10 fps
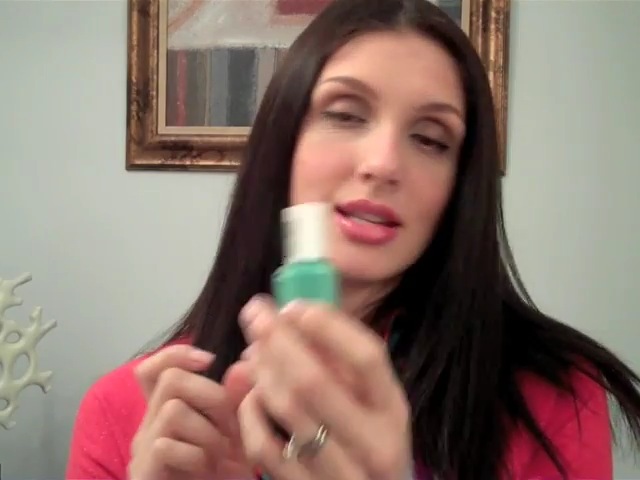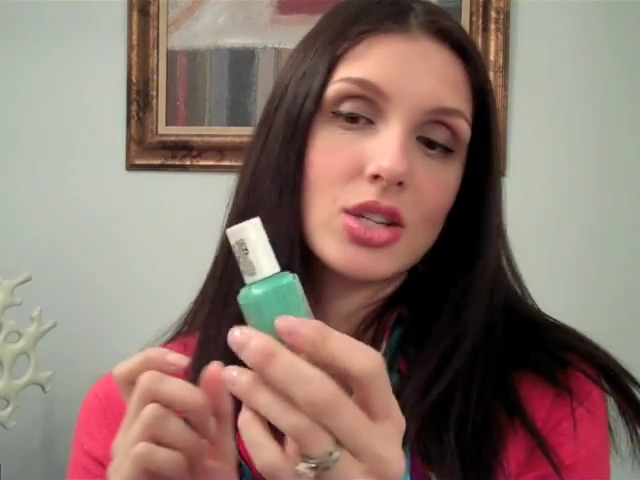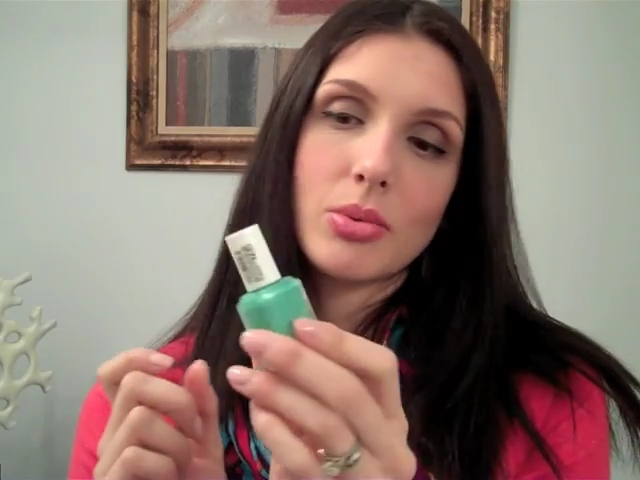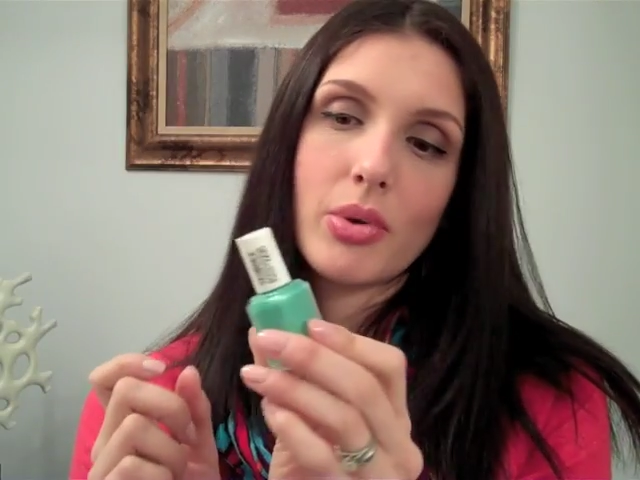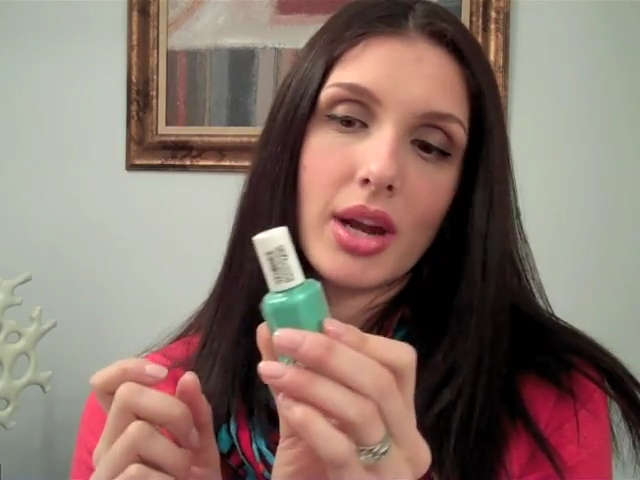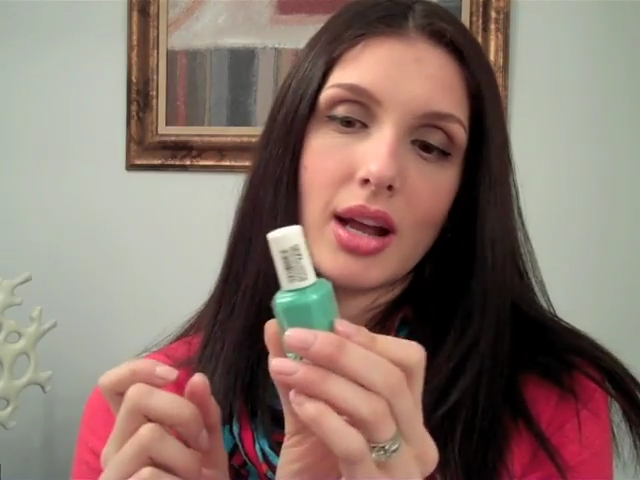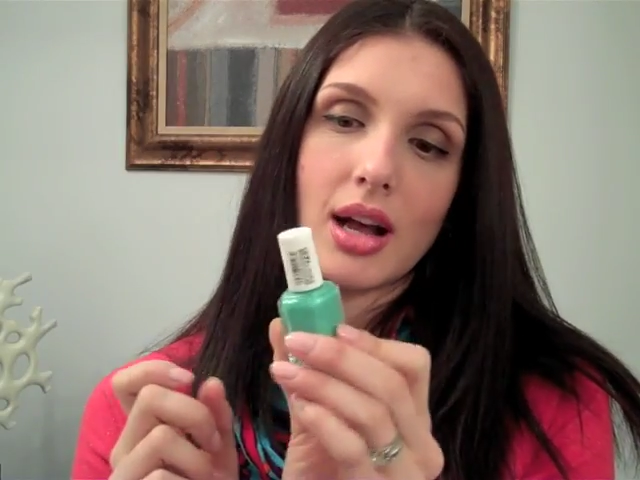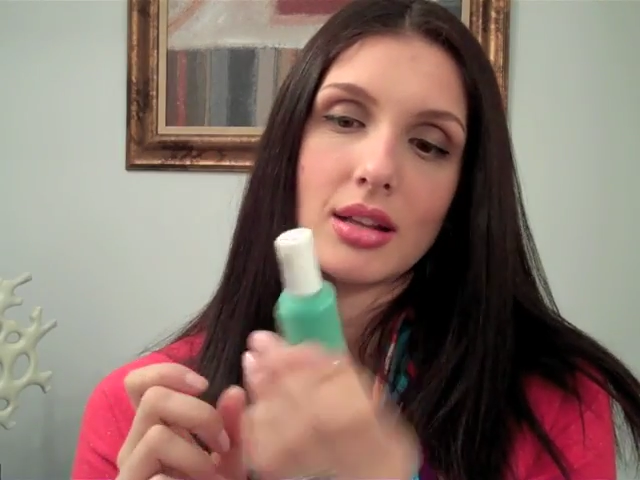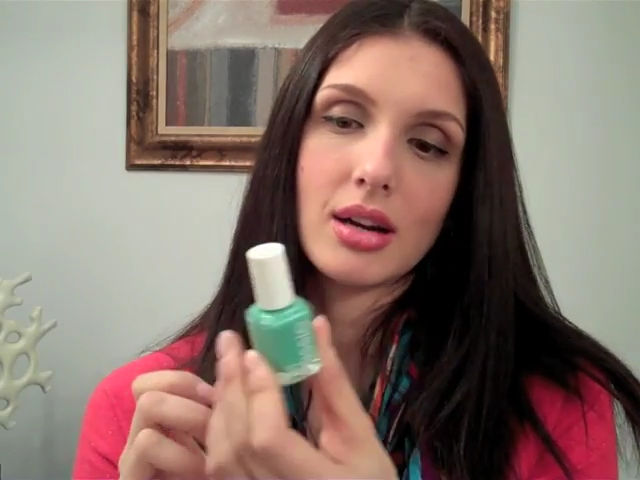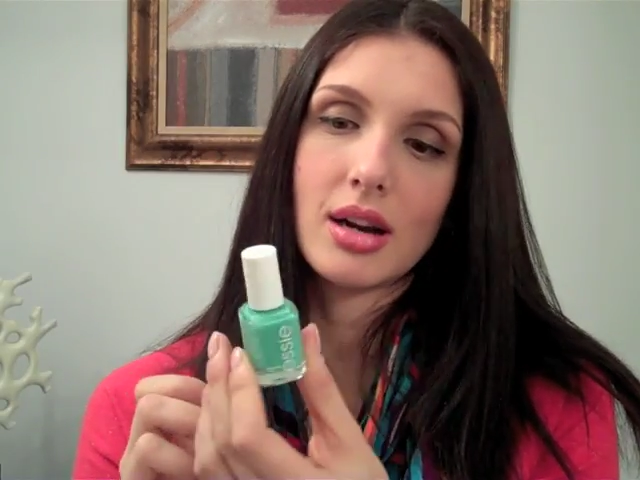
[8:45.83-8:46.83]
such a pretty
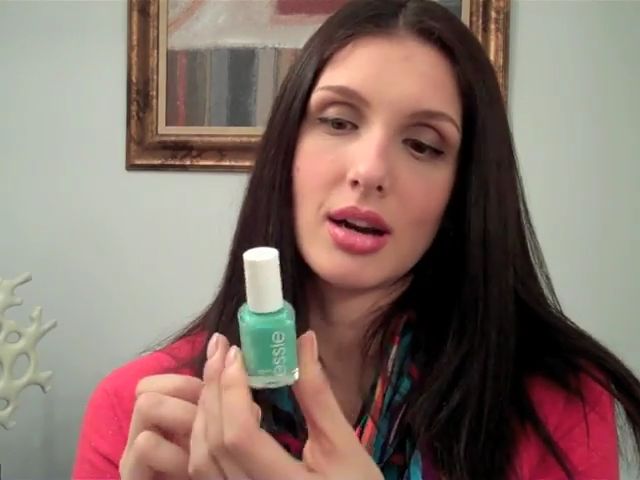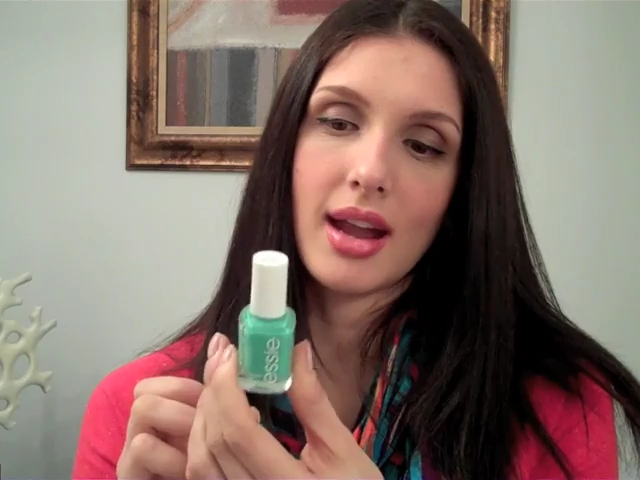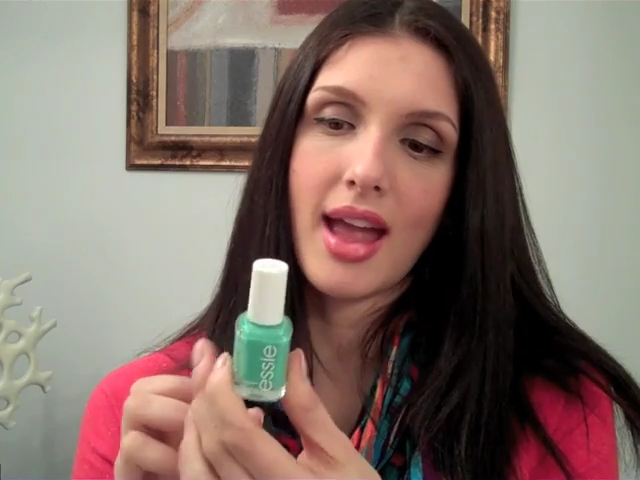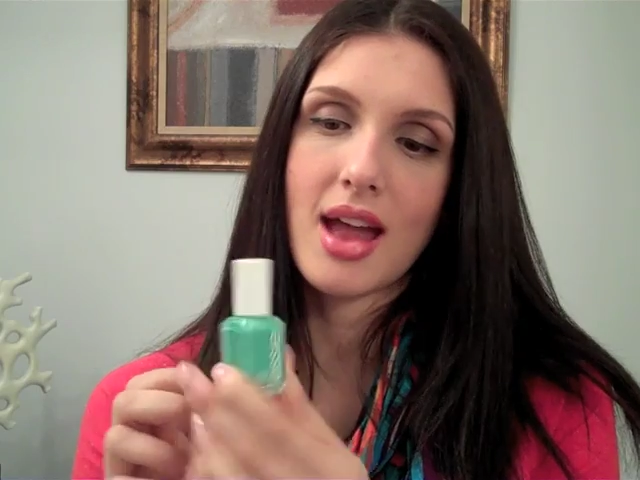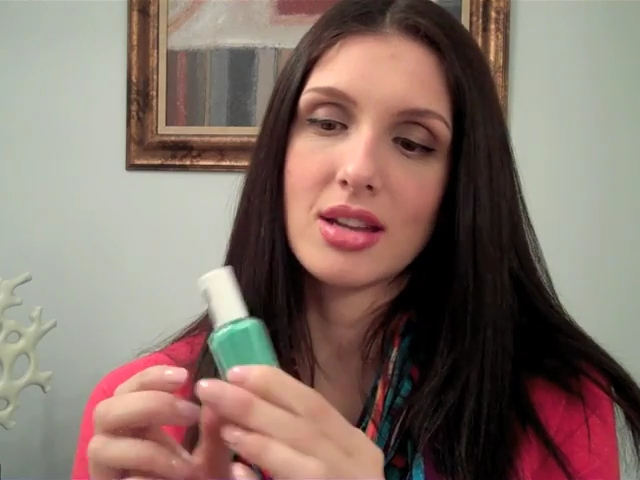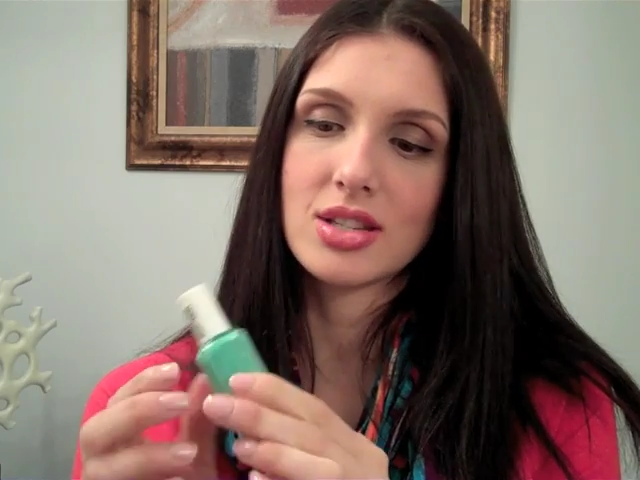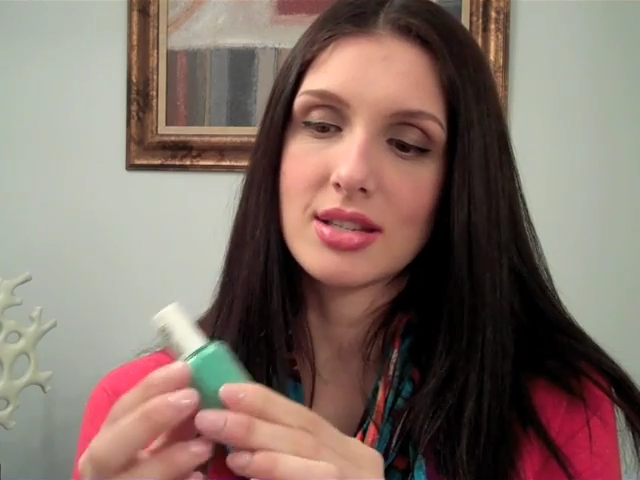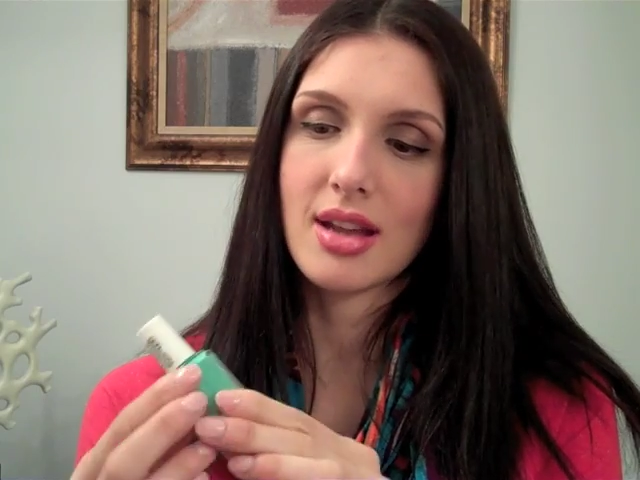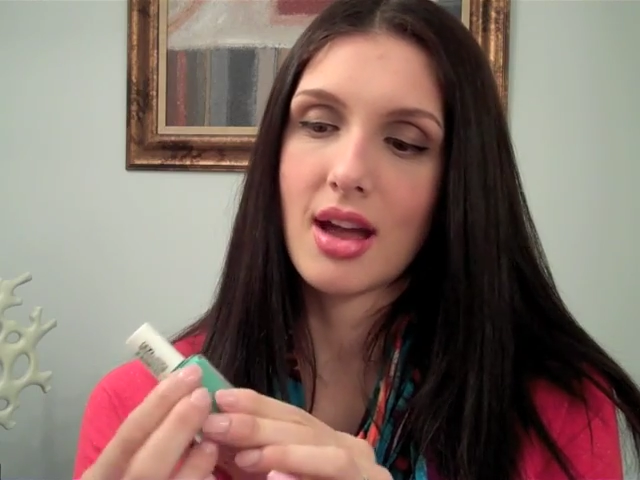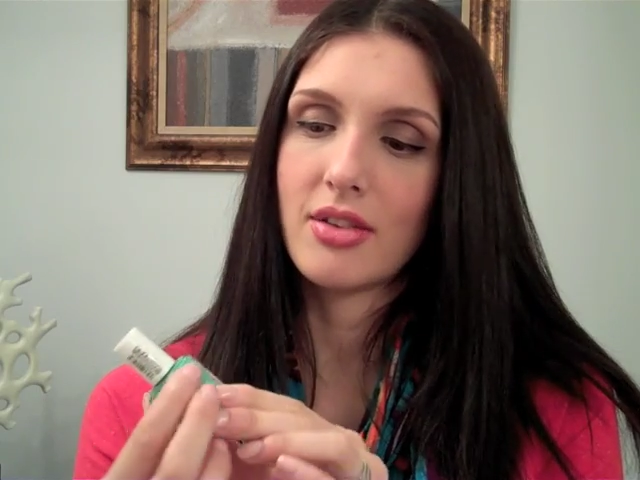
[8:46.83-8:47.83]
color. Again, it's
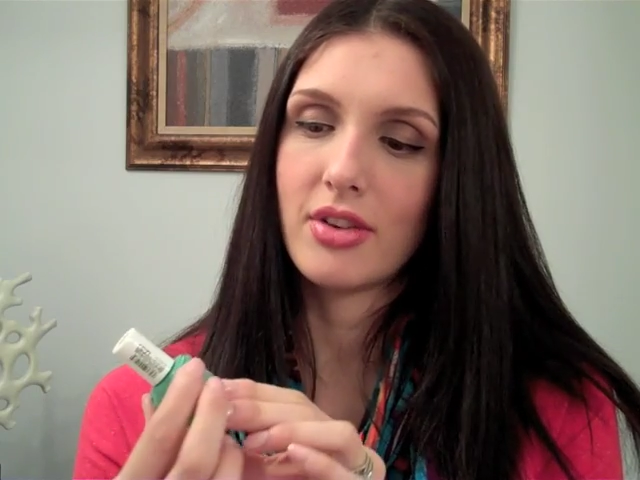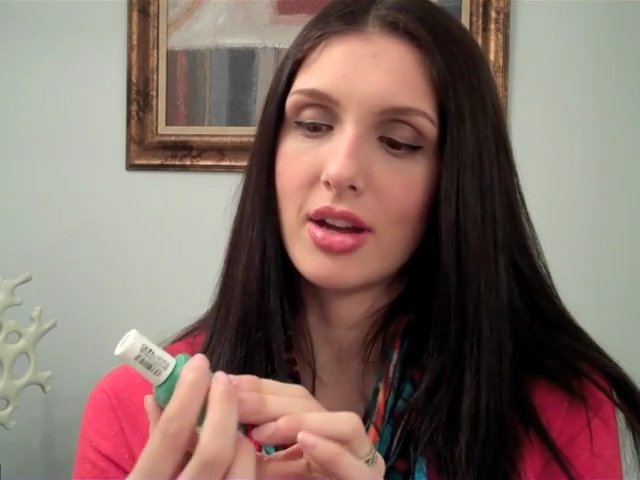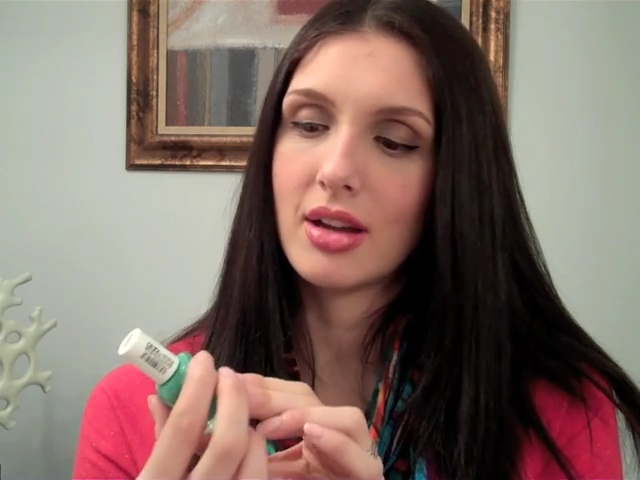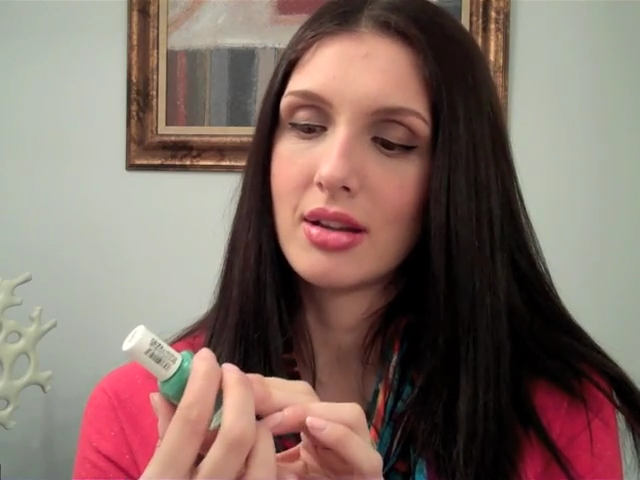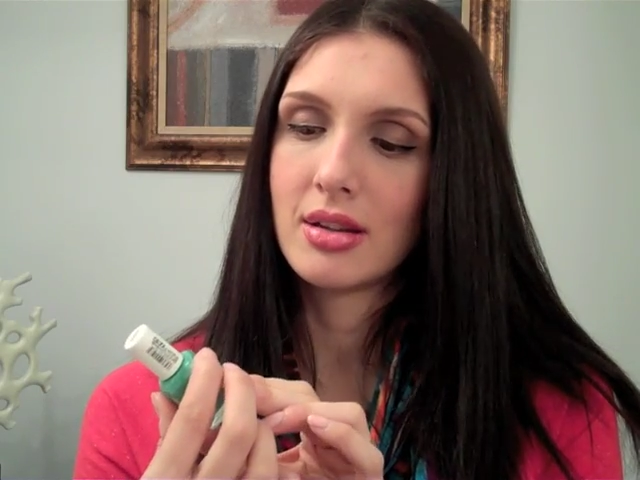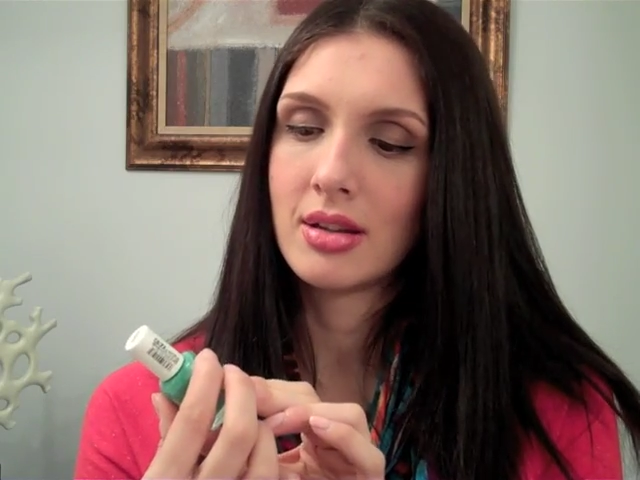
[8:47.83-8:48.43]
just kind of a